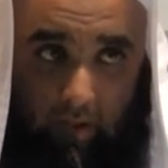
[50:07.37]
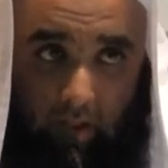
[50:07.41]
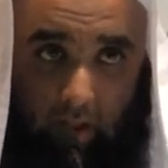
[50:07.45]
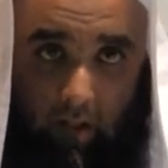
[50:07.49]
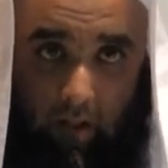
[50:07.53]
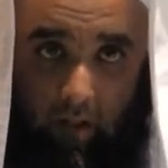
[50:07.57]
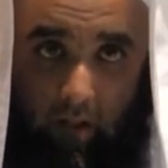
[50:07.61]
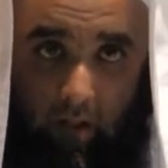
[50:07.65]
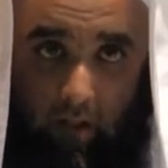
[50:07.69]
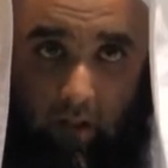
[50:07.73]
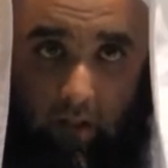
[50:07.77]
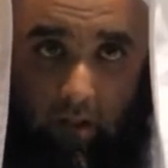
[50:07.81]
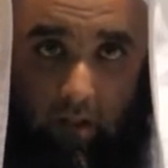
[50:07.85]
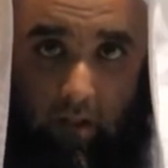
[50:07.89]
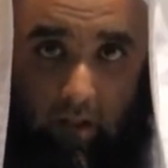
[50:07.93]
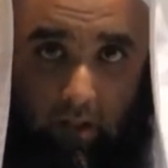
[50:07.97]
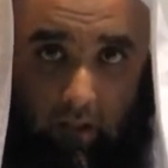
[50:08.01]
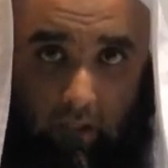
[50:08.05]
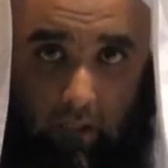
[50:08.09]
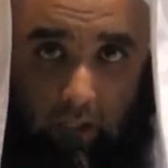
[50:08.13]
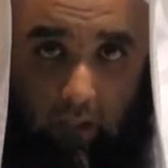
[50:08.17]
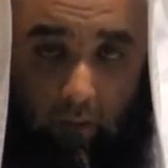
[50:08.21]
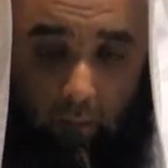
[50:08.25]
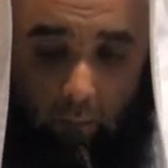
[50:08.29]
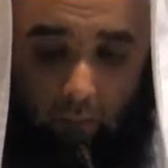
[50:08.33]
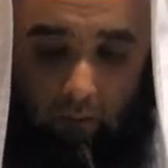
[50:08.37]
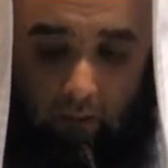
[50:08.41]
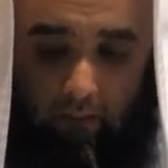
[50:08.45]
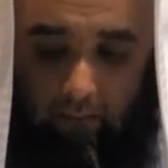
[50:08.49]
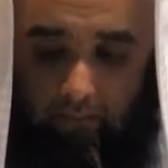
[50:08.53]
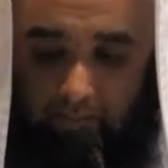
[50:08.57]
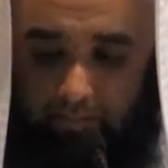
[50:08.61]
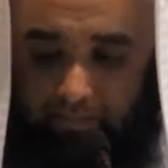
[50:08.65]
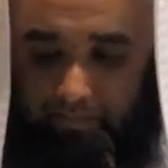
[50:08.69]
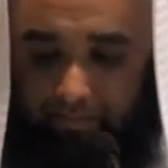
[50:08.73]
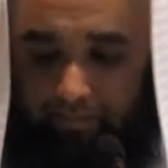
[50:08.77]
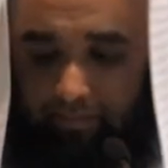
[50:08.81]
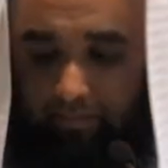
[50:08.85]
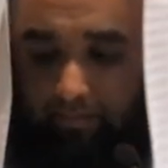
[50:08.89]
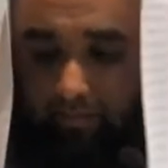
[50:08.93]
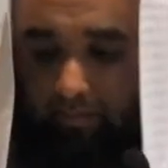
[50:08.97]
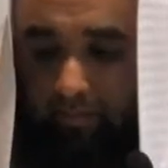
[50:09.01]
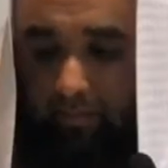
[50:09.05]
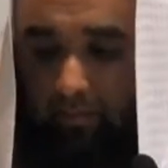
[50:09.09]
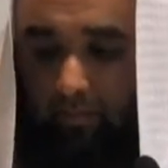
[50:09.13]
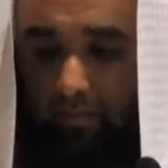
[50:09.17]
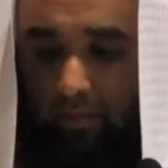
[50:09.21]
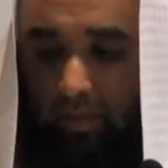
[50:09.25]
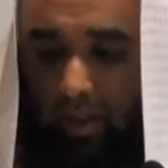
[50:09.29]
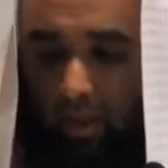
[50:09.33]
are equal.
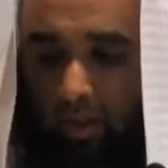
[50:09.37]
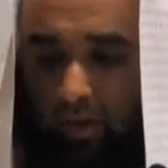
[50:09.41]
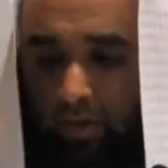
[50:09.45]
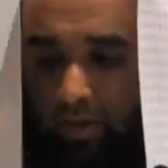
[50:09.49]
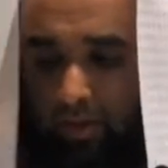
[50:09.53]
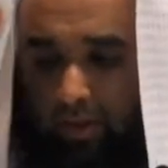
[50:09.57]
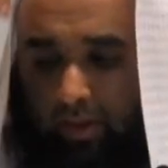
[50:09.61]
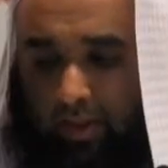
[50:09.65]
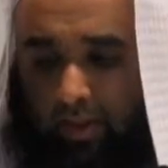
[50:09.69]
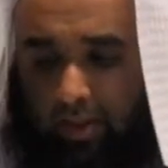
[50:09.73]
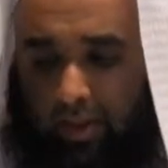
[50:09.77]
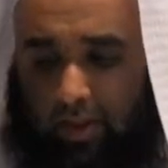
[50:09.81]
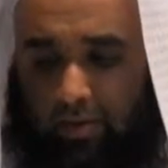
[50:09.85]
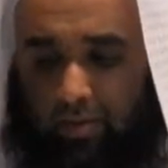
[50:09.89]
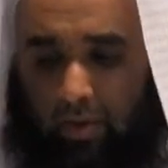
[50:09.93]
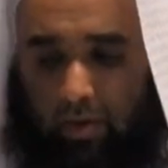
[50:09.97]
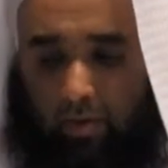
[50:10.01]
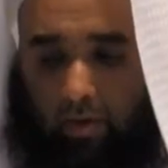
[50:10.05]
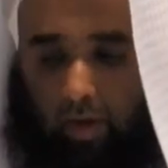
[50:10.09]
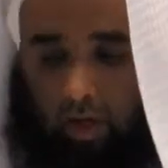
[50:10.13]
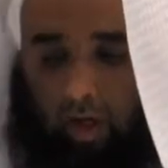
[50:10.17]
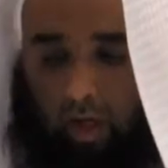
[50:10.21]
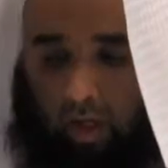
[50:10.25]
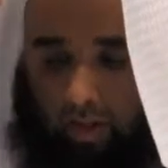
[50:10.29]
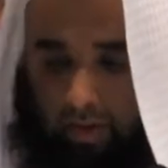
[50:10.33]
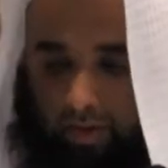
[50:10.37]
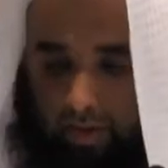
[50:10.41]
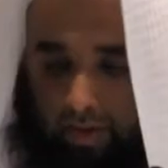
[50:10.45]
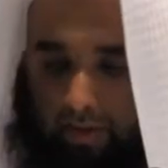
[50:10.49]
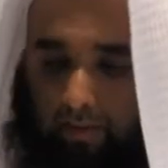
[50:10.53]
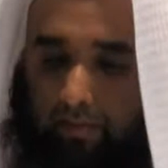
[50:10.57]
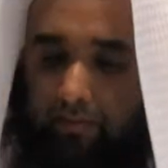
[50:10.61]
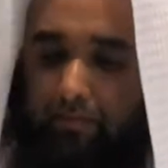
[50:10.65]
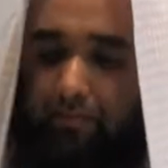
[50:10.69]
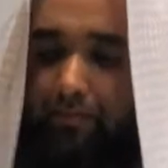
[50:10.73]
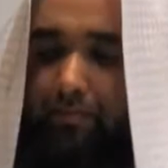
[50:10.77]
So this is with regards